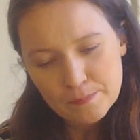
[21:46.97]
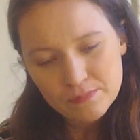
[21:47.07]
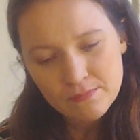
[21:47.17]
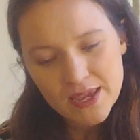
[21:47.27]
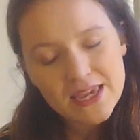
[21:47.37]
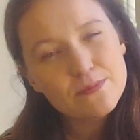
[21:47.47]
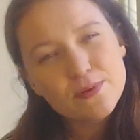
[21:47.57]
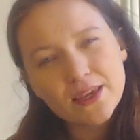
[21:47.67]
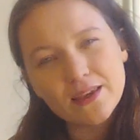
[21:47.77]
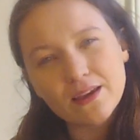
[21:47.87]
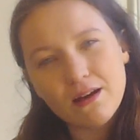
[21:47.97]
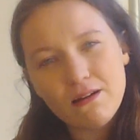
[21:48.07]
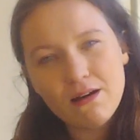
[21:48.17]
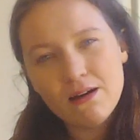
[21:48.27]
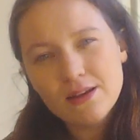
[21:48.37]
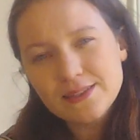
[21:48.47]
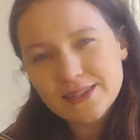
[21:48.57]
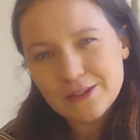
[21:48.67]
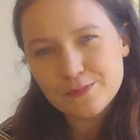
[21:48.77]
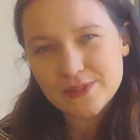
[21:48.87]
Maybe our
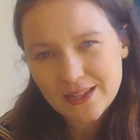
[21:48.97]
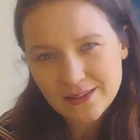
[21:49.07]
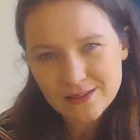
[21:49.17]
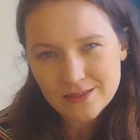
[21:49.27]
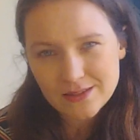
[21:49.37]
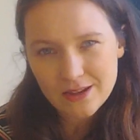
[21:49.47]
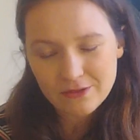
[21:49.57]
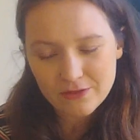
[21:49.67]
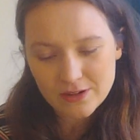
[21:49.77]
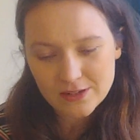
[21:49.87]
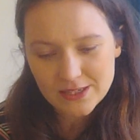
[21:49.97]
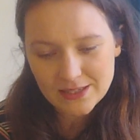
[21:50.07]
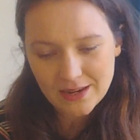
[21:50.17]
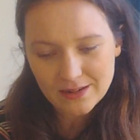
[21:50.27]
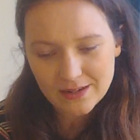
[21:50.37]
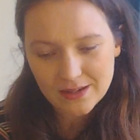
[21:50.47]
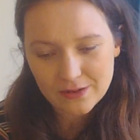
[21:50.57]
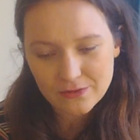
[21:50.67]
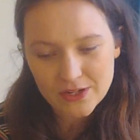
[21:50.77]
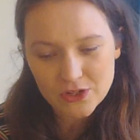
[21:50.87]
deep sense of understanding
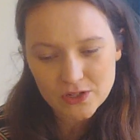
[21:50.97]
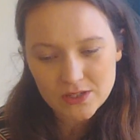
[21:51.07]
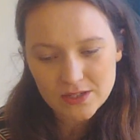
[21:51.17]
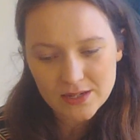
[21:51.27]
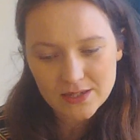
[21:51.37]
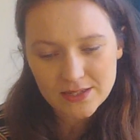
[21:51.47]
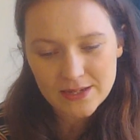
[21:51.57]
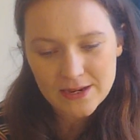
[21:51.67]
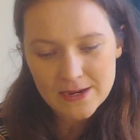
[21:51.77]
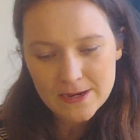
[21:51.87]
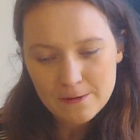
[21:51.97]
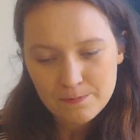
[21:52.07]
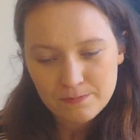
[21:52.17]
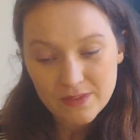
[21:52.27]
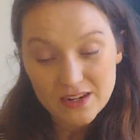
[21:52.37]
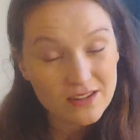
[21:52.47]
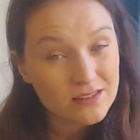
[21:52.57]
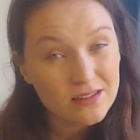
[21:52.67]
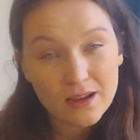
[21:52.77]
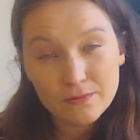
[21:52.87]
of injustice that
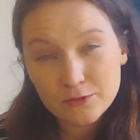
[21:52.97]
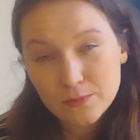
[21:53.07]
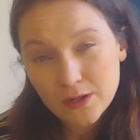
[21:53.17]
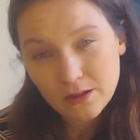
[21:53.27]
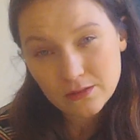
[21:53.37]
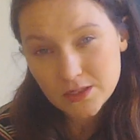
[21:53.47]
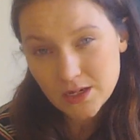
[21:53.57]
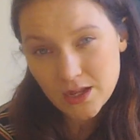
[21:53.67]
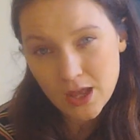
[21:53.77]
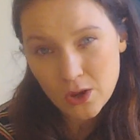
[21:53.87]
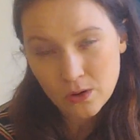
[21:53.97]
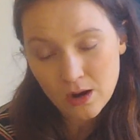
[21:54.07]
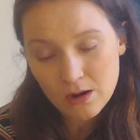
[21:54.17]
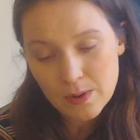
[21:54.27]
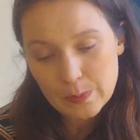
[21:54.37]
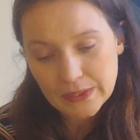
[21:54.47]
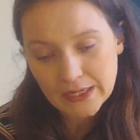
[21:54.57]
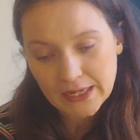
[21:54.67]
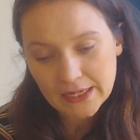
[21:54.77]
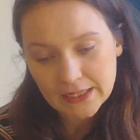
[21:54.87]
doesn't come from our culture or our
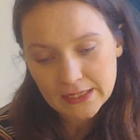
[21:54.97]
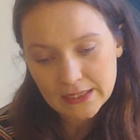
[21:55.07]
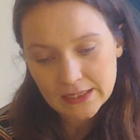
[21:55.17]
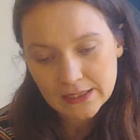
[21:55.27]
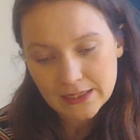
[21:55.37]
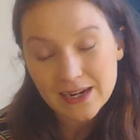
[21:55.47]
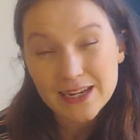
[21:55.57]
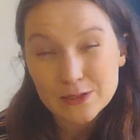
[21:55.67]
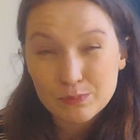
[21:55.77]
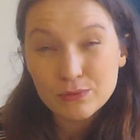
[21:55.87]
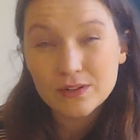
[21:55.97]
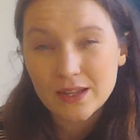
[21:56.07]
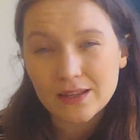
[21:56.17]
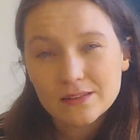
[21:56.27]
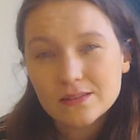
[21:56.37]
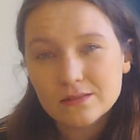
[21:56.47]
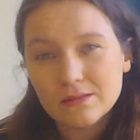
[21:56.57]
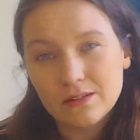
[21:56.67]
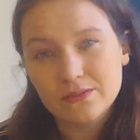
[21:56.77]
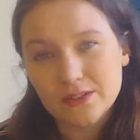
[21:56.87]
upbringing is born into all
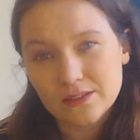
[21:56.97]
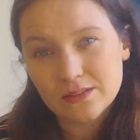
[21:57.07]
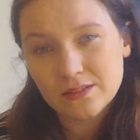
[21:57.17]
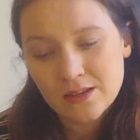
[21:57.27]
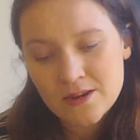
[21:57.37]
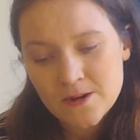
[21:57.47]
of us.